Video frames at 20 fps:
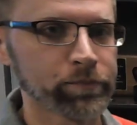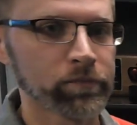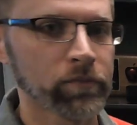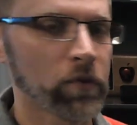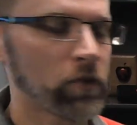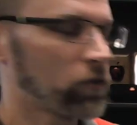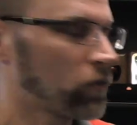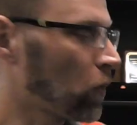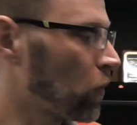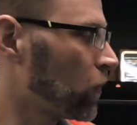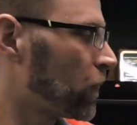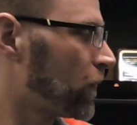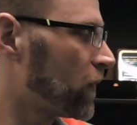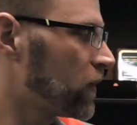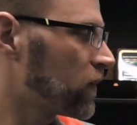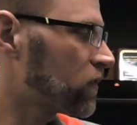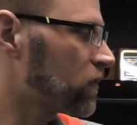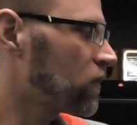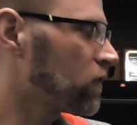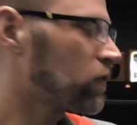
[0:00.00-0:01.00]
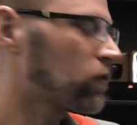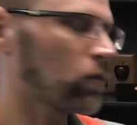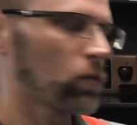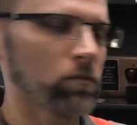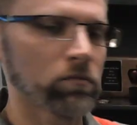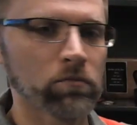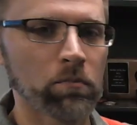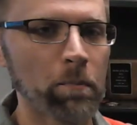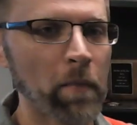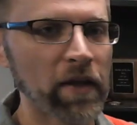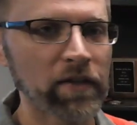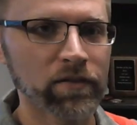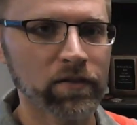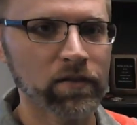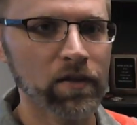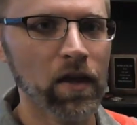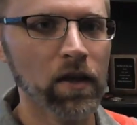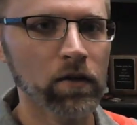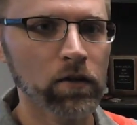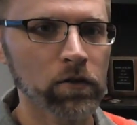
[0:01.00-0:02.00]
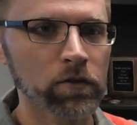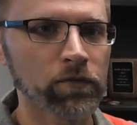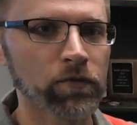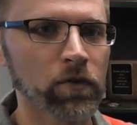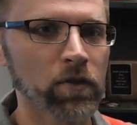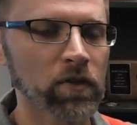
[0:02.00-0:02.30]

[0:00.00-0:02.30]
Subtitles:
So this is met standard for